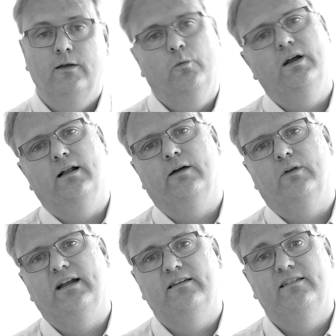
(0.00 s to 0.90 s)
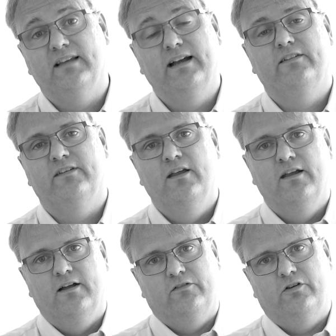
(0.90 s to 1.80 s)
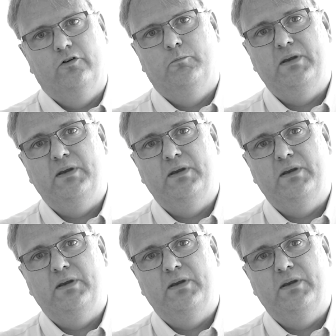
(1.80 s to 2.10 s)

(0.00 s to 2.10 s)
Well, I would like the size to